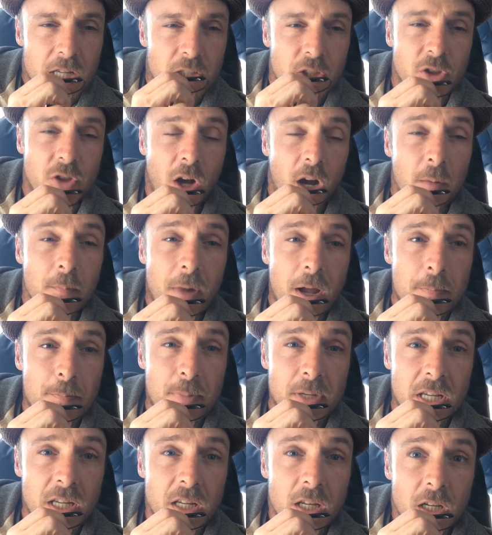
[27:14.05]
Your dog might
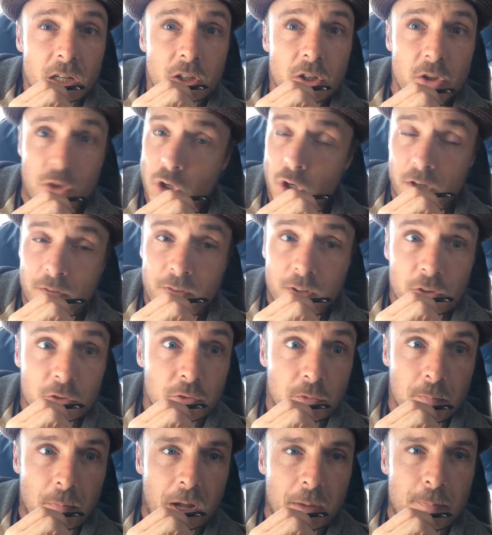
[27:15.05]
be
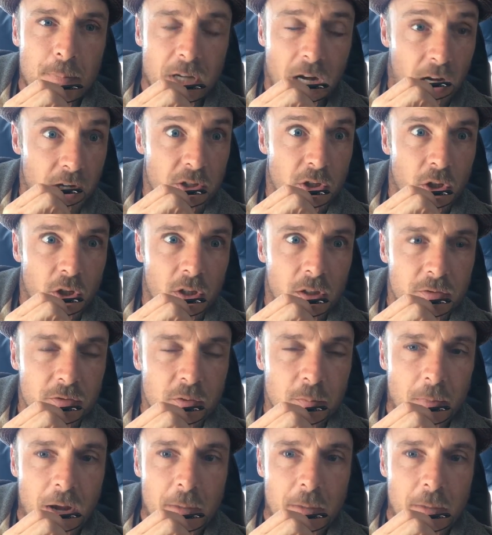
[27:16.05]
nervous, might be unnerved,